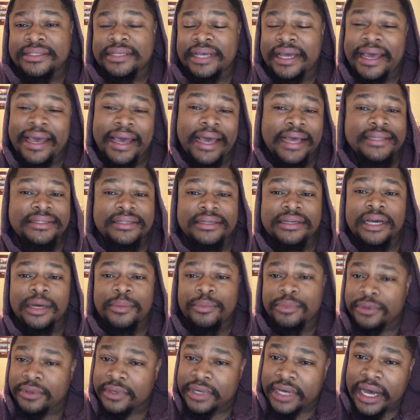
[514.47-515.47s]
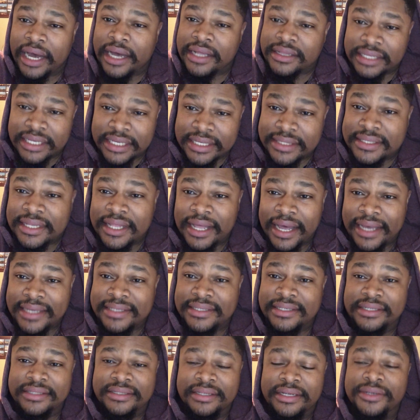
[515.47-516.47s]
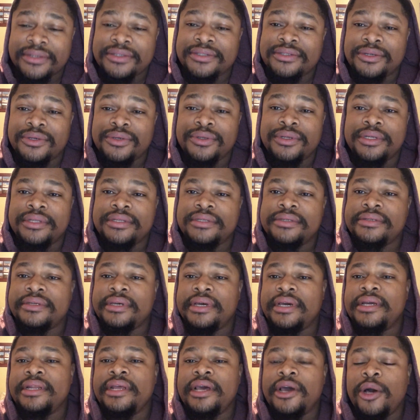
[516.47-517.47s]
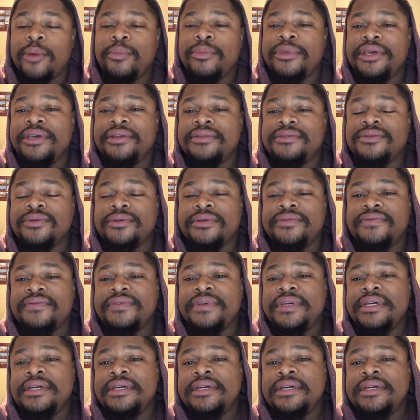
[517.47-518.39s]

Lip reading: I asked a couple of colleagues' classes, their students, to help me in sort of